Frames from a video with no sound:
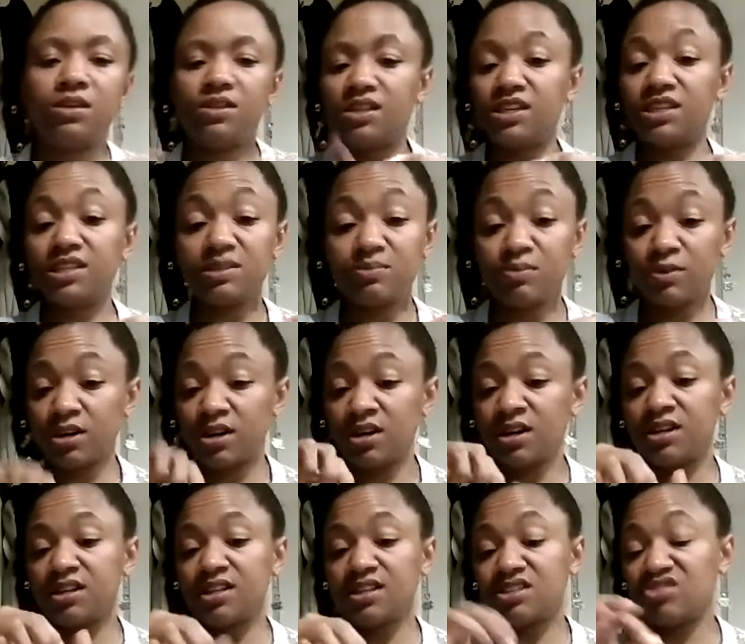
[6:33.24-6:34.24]
This
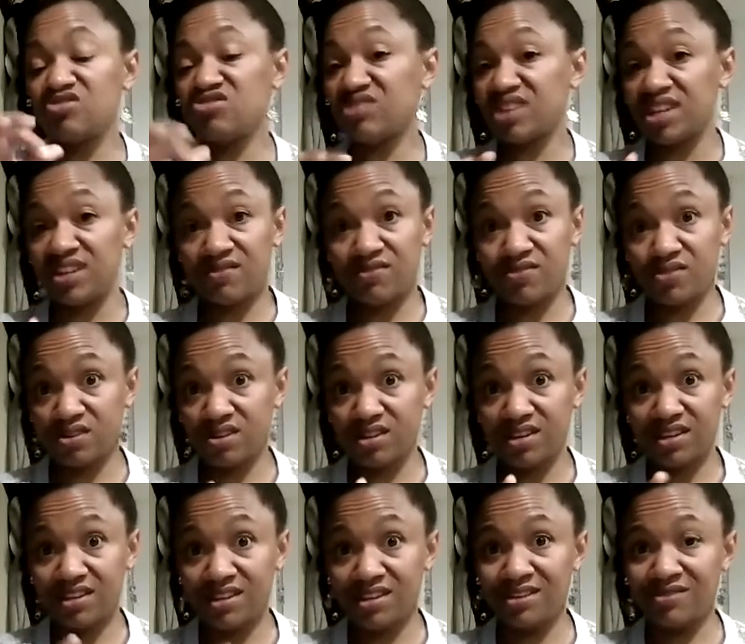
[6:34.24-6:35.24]
part is great for a
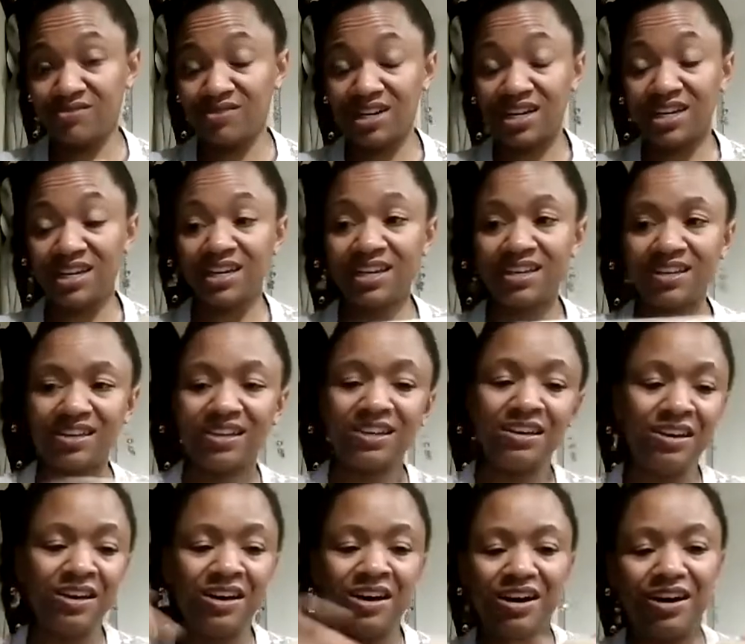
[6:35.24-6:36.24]
kid, right?
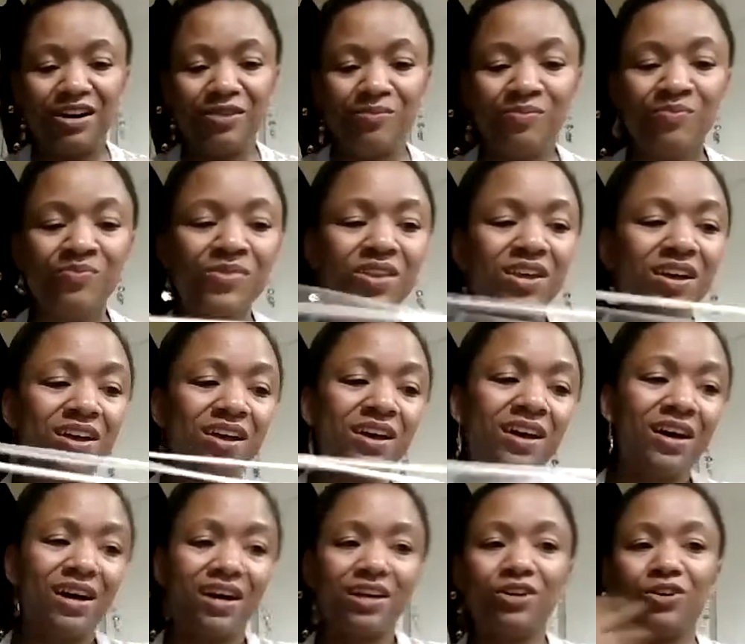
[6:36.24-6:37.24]

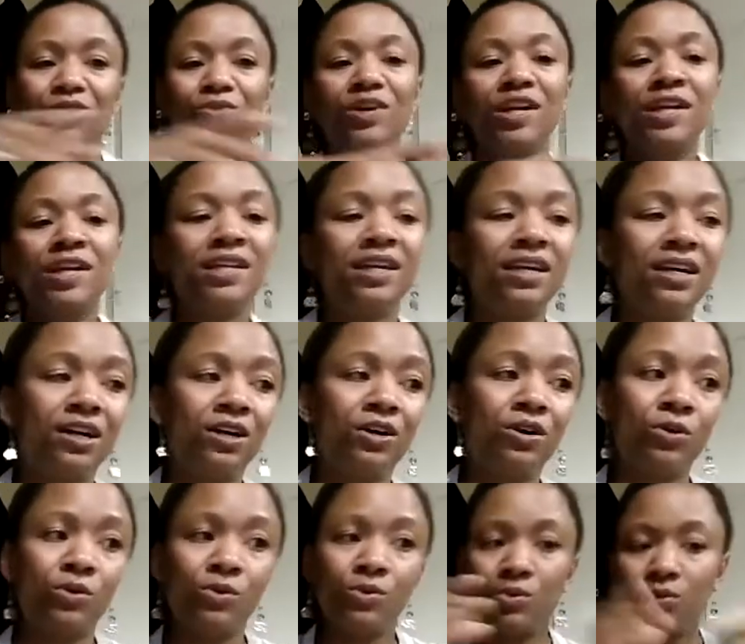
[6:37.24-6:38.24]
I know right
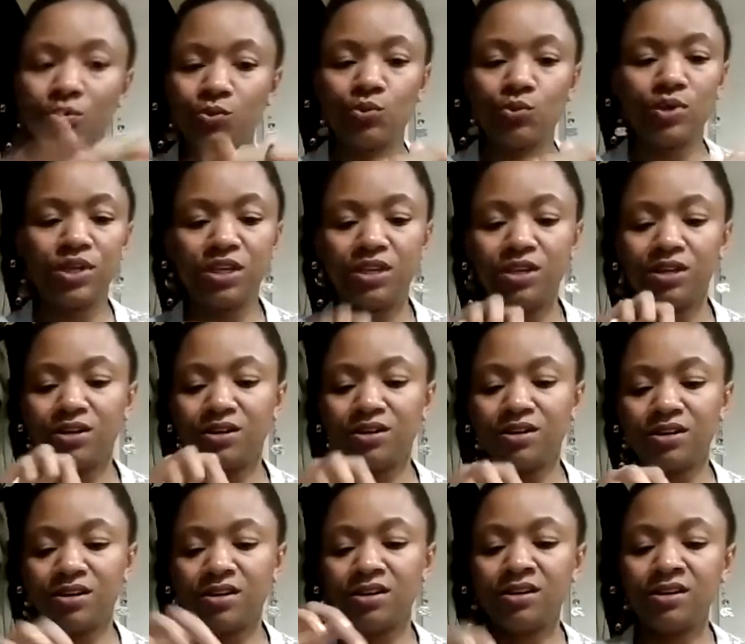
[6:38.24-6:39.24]
now we
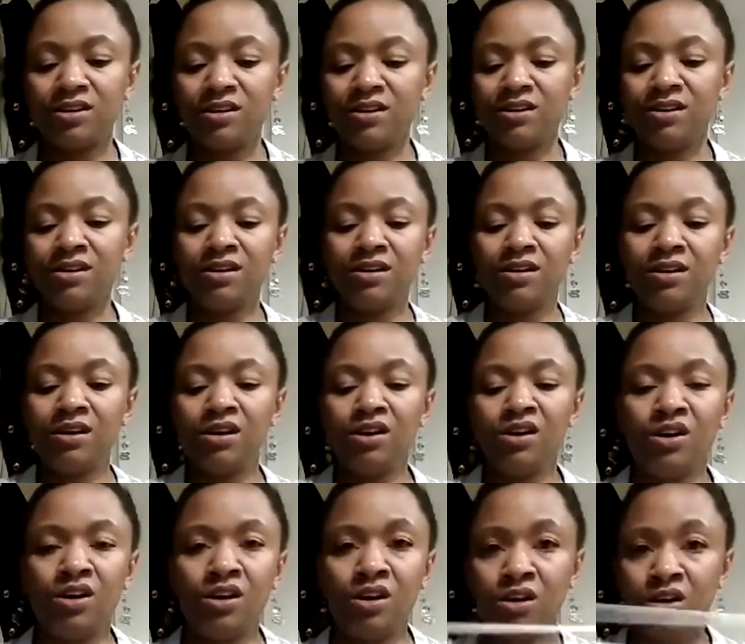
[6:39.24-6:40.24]
are,
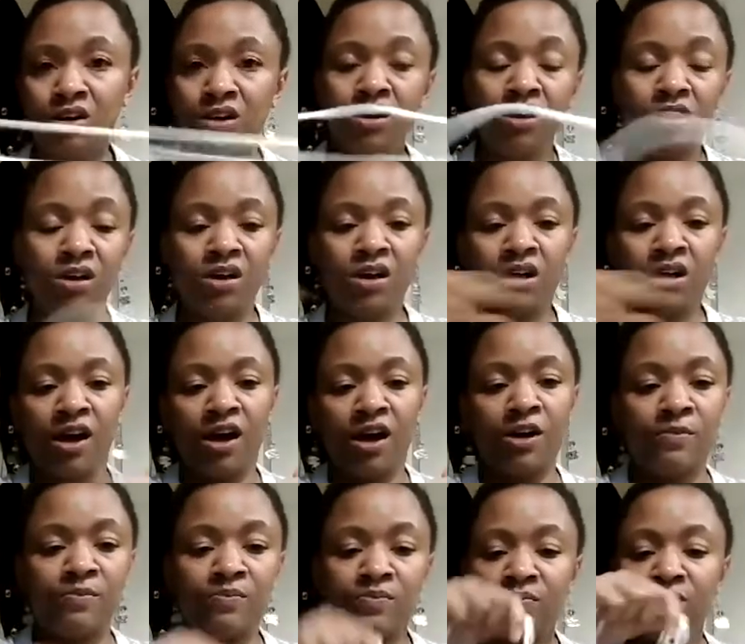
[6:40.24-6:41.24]

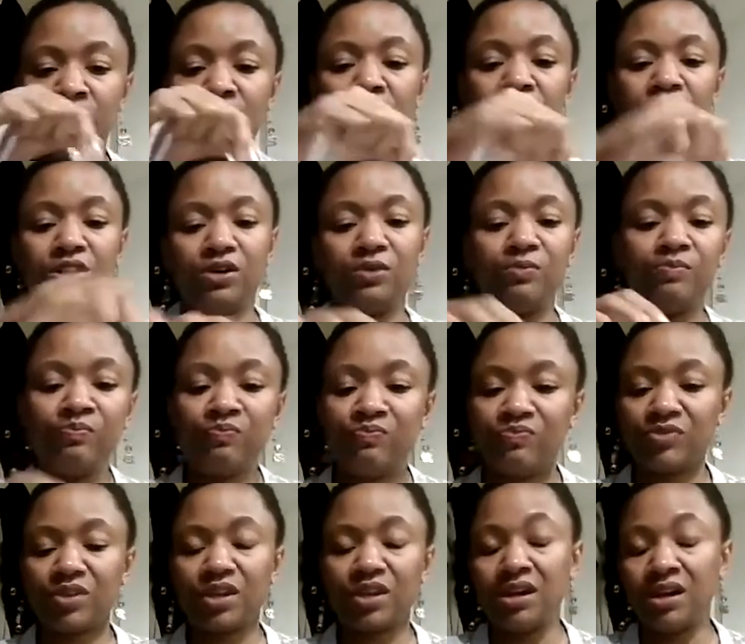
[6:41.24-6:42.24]
you know,
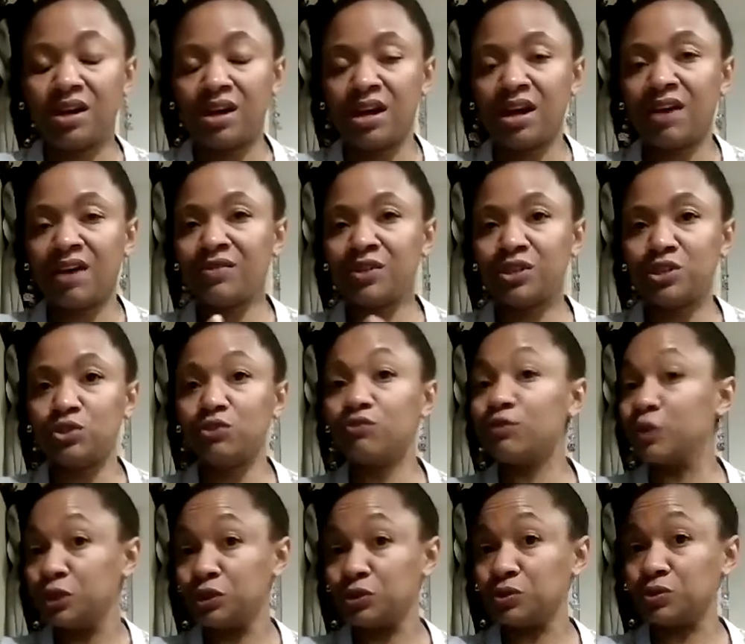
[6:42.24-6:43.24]
having to do
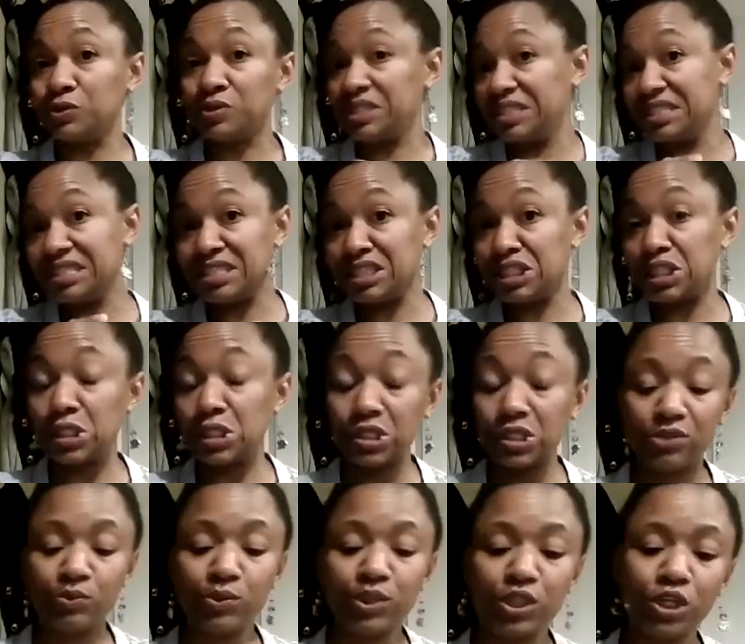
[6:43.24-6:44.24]
virtual distance
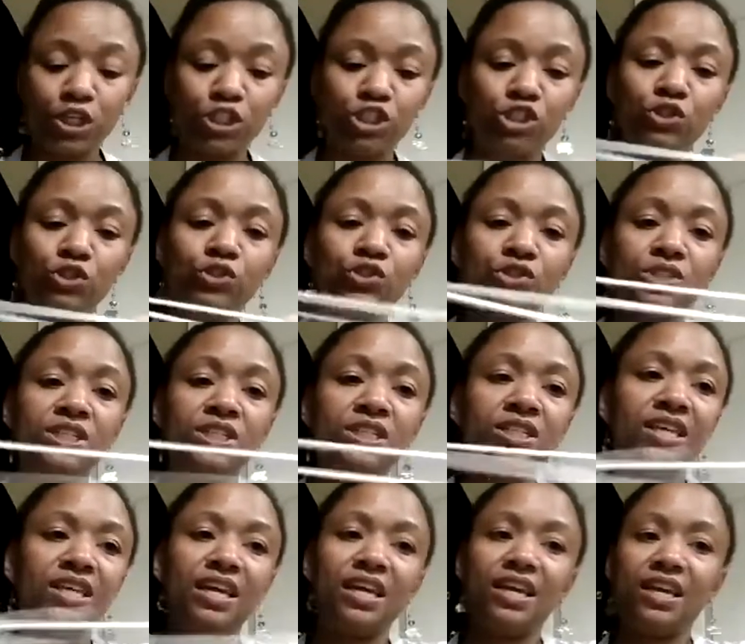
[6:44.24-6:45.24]
learning with our children,
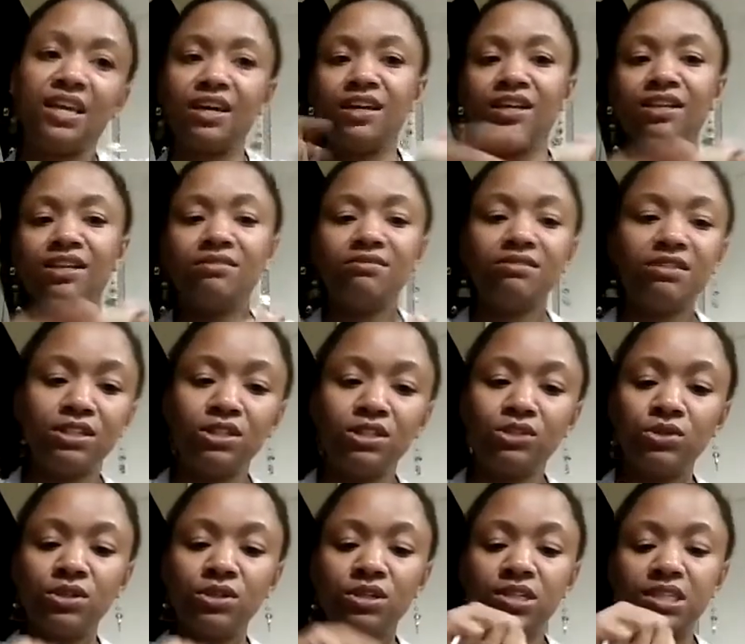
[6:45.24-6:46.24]
and they
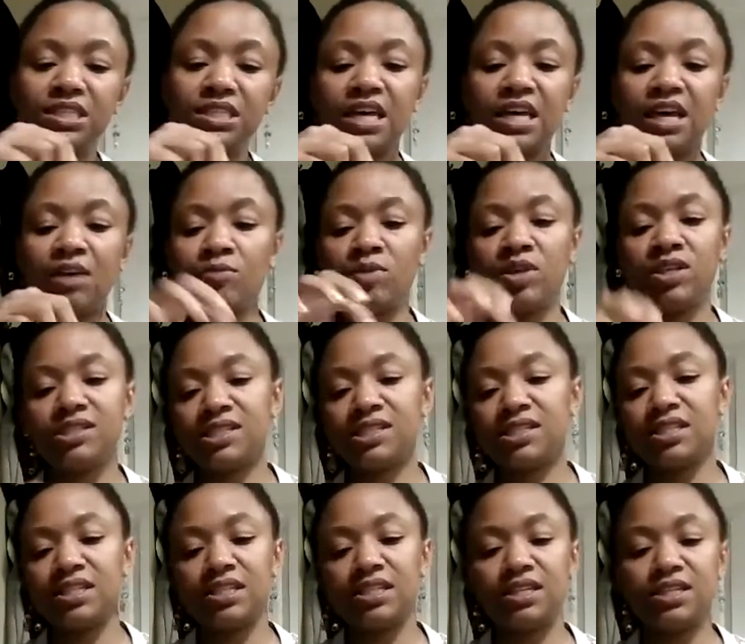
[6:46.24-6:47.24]
do their assignments and
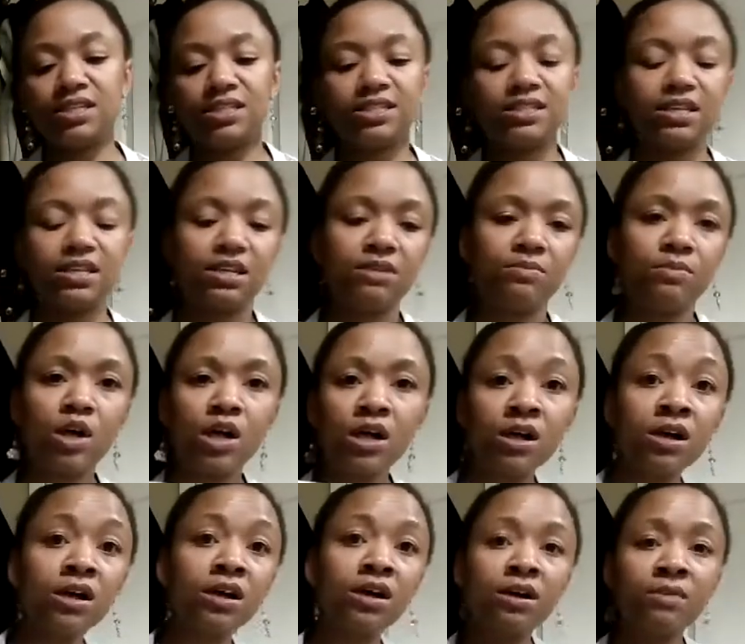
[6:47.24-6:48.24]
then they say,
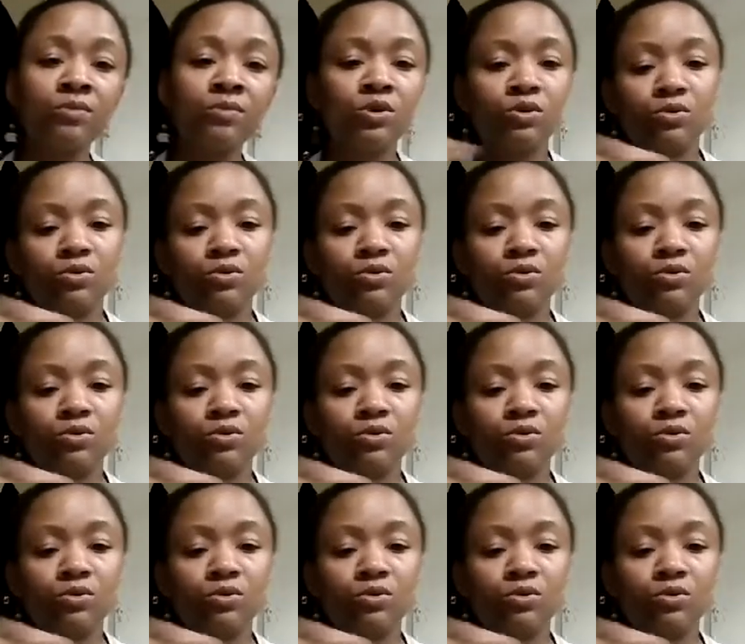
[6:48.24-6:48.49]
Mom,